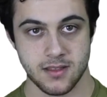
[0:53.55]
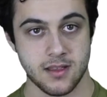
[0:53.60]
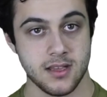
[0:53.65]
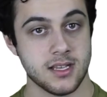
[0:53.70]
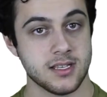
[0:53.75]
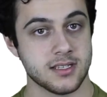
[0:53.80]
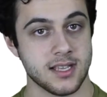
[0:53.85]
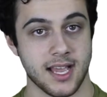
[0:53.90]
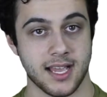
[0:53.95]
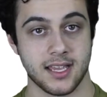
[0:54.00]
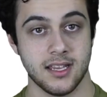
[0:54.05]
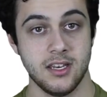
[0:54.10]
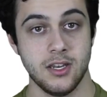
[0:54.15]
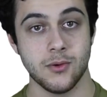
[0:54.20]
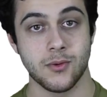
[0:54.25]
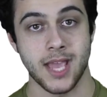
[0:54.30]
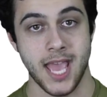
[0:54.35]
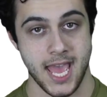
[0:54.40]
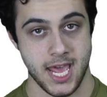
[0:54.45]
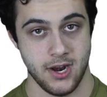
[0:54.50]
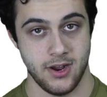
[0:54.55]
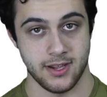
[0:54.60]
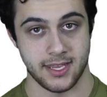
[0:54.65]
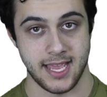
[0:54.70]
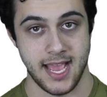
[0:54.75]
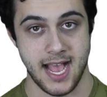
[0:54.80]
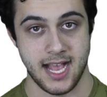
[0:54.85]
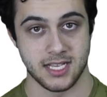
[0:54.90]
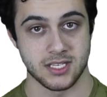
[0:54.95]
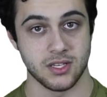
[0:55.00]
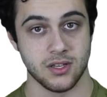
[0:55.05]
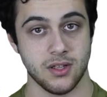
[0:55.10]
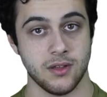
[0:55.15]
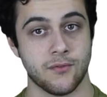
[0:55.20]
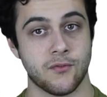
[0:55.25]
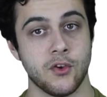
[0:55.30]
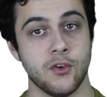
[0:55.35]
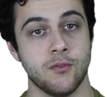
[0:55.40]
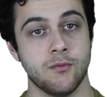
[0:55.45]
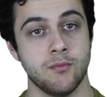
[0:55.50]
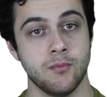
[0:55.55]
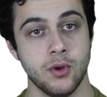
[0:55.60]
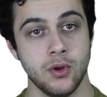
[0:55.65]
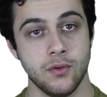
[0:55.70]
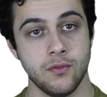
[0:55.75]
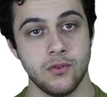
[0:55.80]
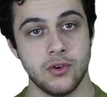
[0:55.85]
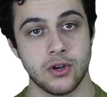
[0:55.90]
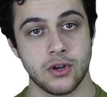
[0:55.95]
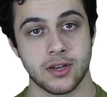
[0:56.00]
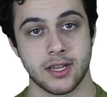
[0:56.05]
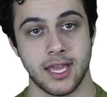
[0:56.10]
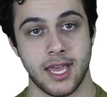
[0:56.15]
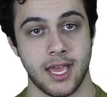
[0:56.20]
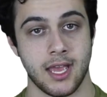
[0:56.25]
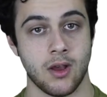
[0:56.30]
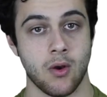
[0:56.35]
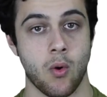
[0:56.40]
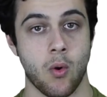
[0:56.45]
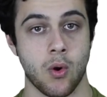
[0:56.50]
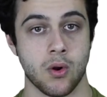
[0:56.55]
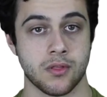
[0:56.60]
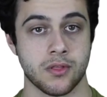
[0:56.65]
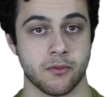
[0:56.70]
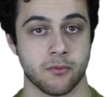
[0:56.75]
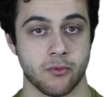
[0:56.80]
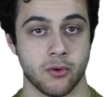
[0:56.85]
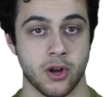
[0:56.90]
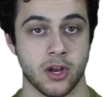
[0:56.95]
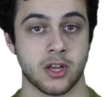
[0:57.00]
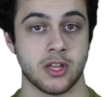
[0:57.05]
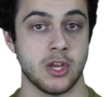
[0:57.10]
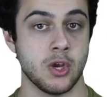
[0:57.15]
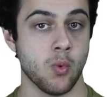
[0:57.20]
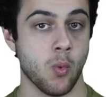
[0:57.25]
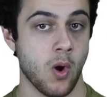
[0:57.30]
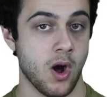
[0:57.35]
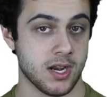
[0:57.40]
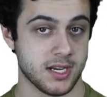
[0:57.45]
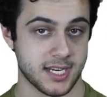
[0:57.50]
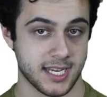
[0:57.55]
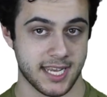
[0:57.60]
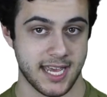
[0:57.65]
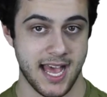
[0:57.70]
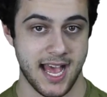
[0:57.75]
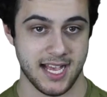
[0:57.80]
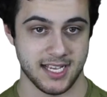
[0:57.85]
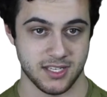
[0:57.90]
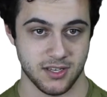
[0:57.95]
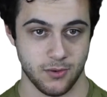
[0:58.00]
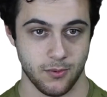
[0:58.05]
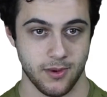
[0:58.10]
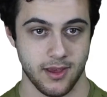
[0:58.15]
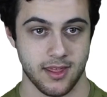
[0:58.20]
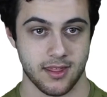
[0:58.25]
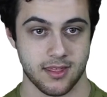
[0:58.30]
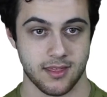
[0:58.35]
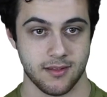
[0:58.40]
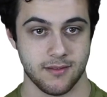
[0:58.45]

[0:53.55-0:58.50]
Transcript: Second, you cannot castle if you've moved your king or the rook you want to castle with.